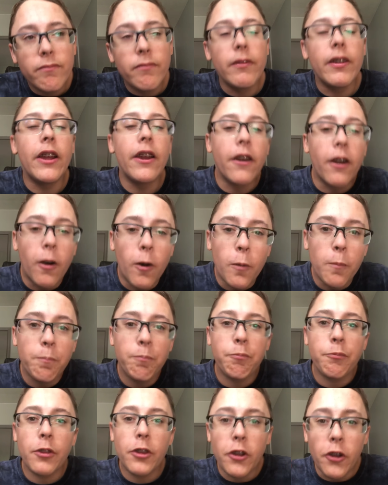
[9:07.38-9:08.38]
you know,
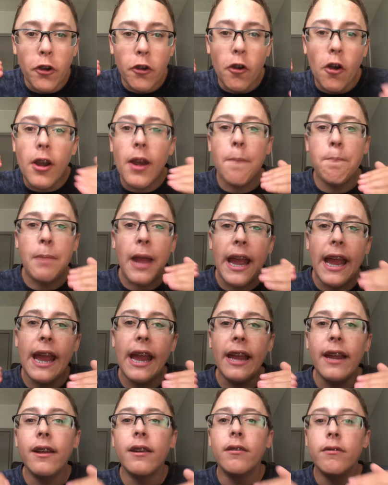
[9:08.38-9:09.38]
you're going to
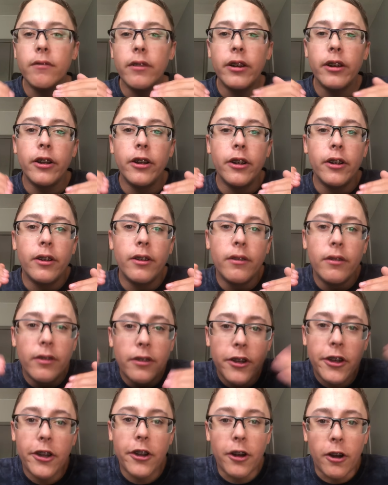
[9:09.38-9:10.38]
pay,
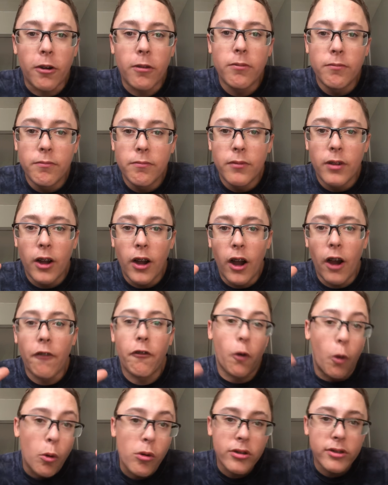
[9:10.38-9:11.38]
you know,
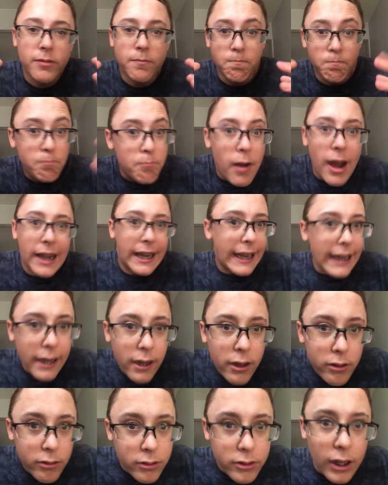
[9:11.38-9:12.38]
of course,
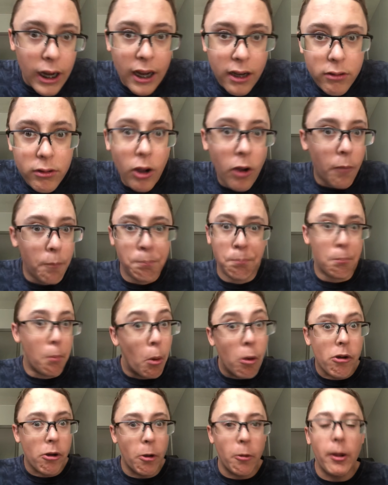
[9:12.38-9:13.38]
money to
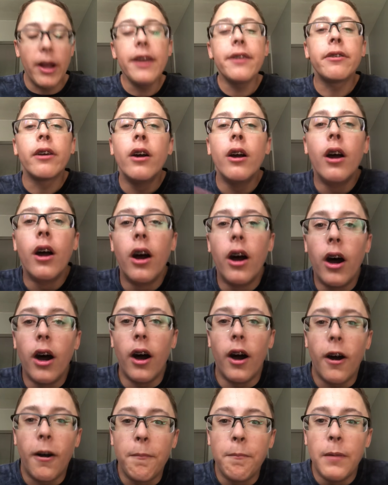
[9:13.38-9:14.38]
borrow it.
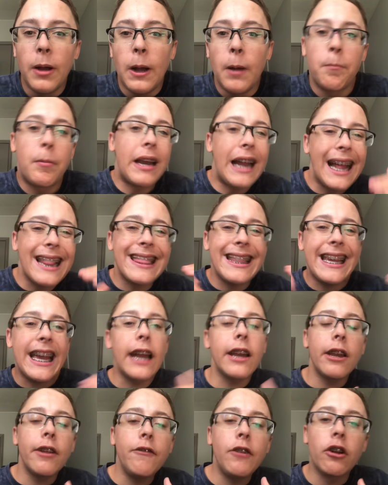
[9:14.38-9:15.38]
Um, but at the
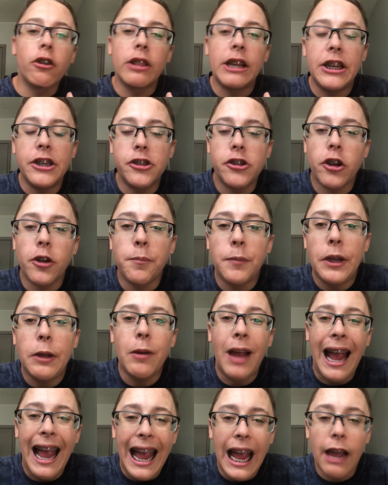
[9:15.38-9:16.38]
end of your lease term,
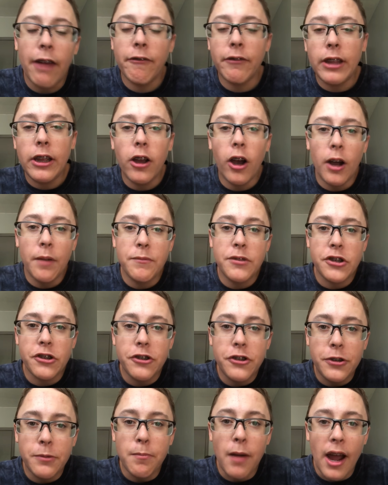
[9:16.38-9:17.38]
you have the
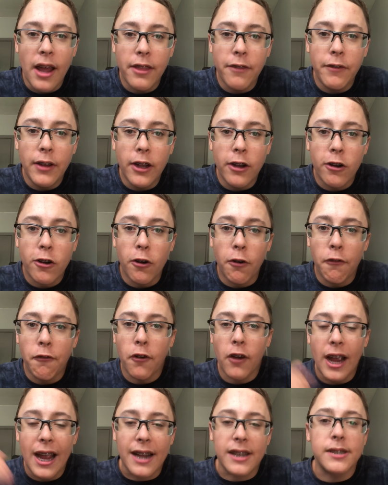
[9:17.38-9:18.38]
option to buy the vehicle
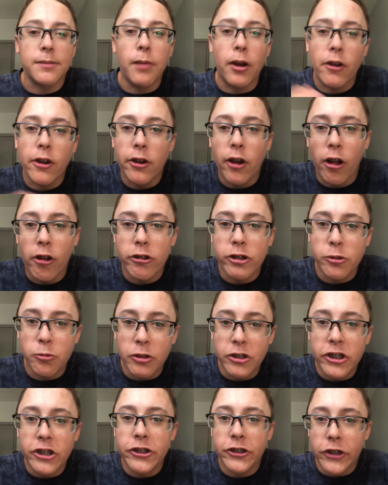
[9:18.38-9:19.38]
for X amount of dollars,
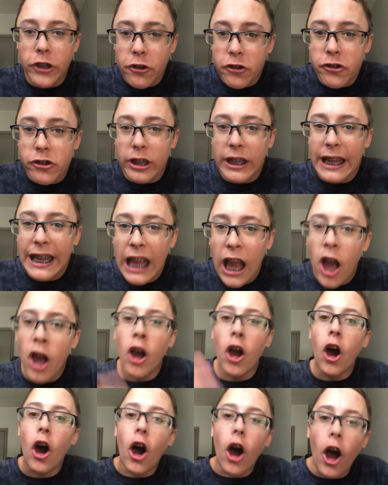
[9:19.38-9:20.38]
which is usually
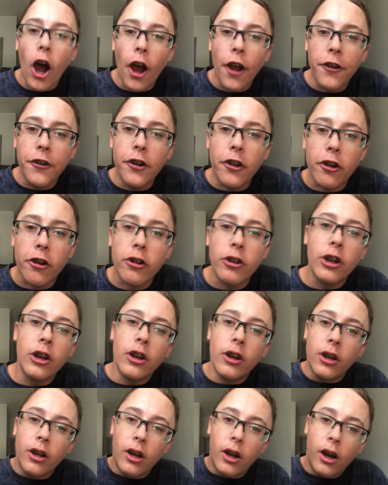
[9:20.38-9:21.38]
under
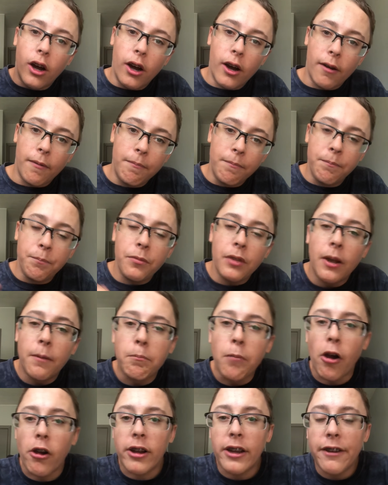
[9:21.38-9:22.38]
um,
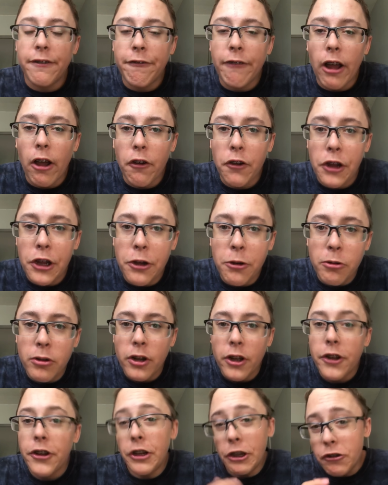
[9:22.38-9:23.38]
market
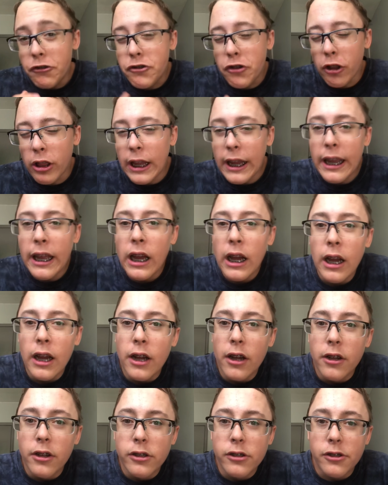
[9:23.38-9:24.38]
value, usually.
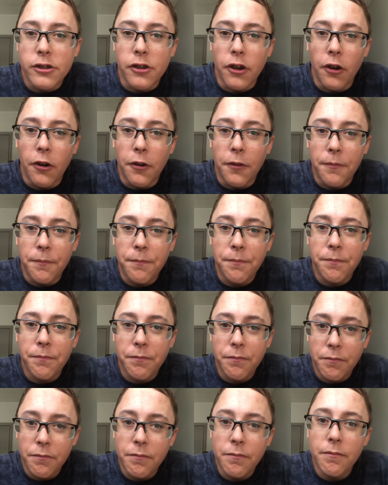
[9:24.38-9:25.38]
So
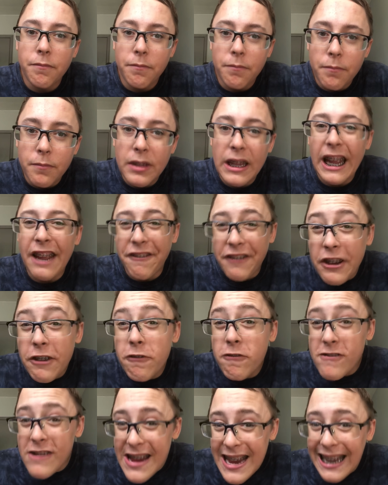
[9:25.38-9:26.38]
if
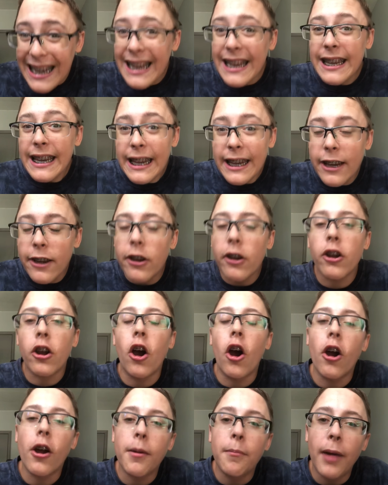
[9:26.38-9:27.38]
you really needed a
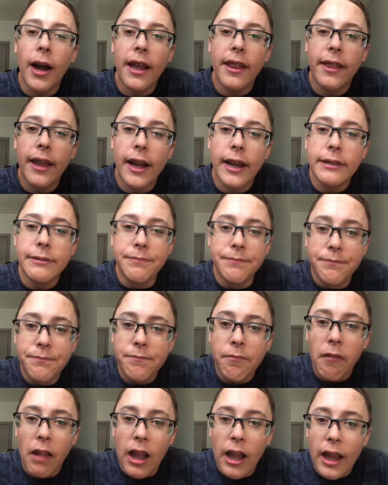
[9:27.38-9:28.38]
car by then,
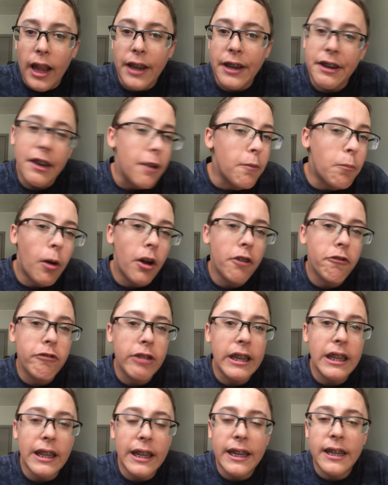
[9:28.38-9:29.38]
and you didn't want to
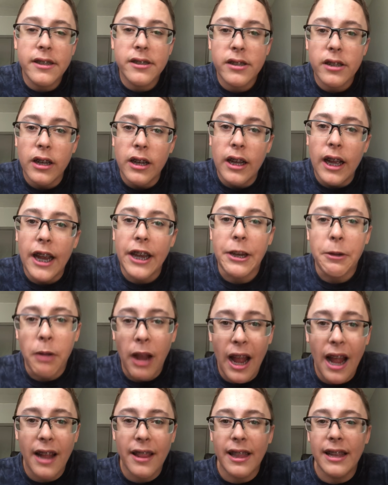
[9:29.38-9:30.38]
release and you
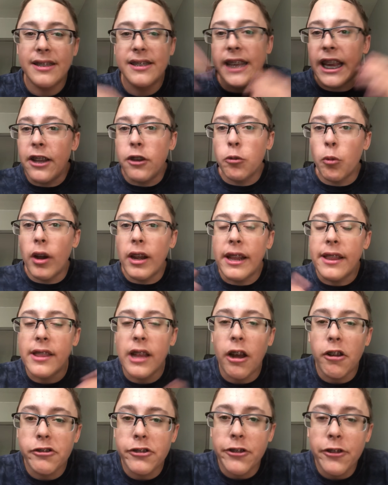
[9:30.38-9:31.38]
had, let's say,
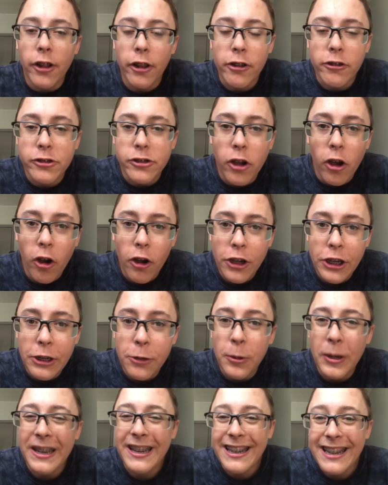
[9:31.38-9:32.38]
$20,000 on
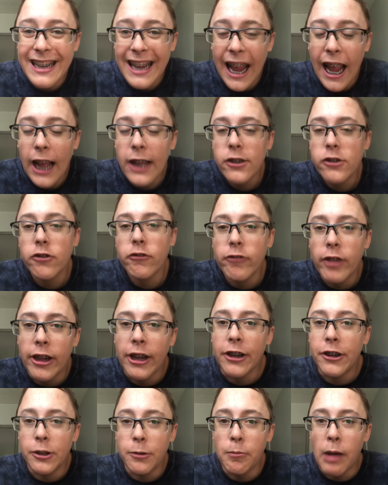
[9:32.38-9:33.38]
you in cash
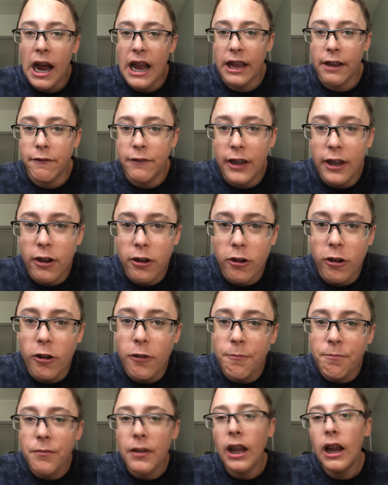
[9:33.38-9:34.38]
ready to buy a
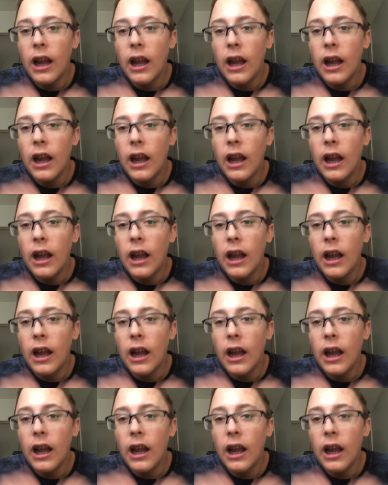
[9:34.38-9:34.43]
vehicle,